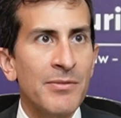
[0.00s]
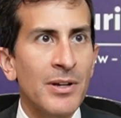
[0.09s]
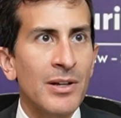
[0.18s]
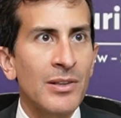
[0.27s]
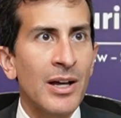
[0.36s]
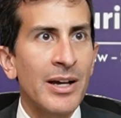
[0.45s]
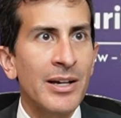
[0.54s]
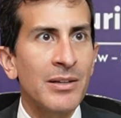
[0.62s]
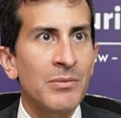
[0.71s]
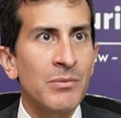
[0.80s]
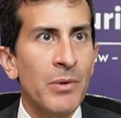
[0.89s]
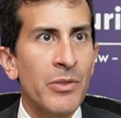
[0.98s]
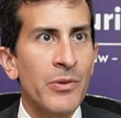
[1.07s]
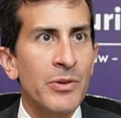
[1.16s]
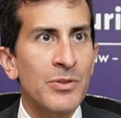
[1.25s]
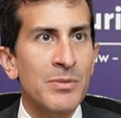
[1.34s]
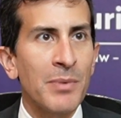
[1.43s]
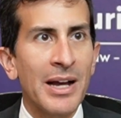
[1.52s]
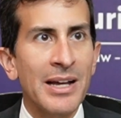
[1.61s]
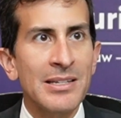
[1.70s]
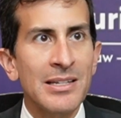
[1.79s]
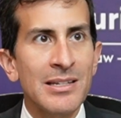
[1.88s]
online, whether there's
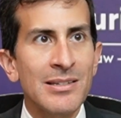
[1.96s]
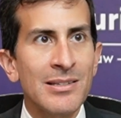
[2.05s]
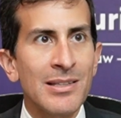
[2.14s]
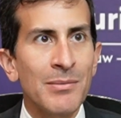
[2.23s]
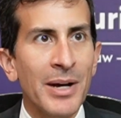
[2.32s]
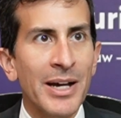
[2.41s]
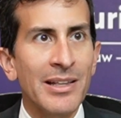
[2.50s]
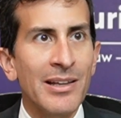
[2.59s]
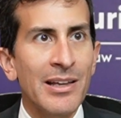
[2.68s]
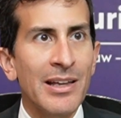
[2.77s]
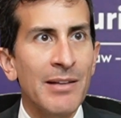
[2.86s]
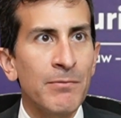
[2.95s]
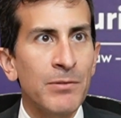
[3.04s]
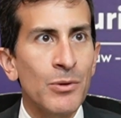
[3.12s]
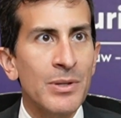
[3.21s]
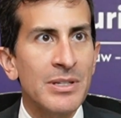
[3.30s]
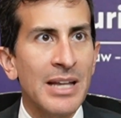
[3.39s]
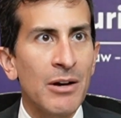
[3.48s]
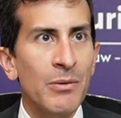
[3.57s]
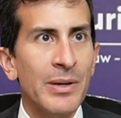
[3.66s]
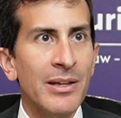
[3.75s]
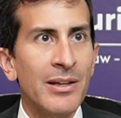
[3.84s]
biases that might influence
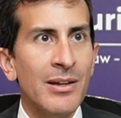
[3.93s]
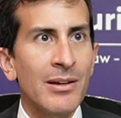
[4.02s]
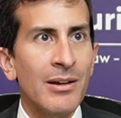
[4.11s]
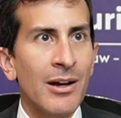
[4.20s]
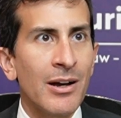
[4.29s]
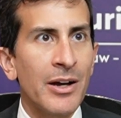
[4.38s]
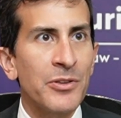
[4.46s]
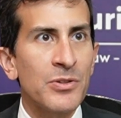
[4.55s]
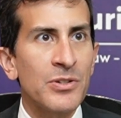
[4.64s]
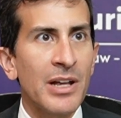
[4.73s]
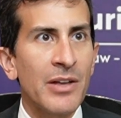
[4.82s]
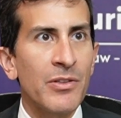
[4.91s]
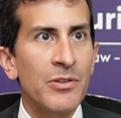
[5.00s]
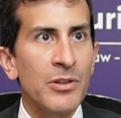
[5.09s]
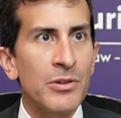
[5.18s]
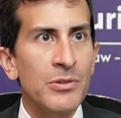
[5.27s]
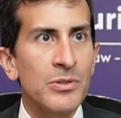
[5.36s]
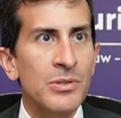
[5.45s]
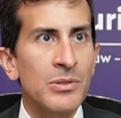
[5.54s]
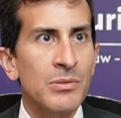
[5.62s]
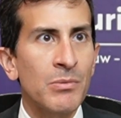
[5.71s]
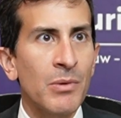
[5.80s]
how we understand the news,